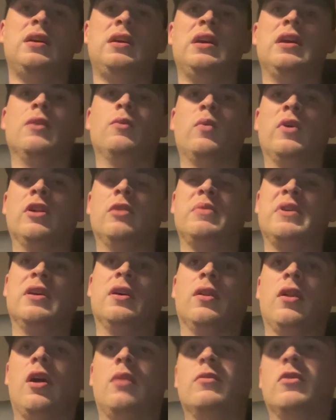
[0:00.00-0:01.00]
it will be
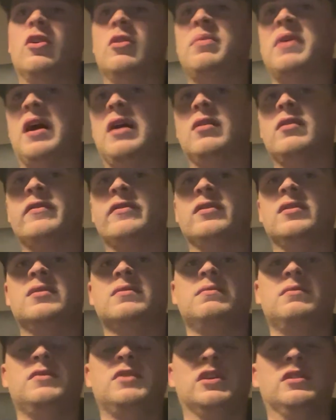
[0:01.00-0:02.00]
a lot more
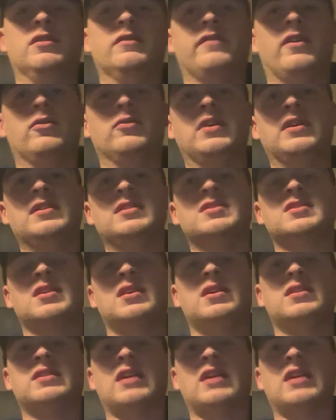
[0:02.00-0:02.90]
powerful than the Vone's.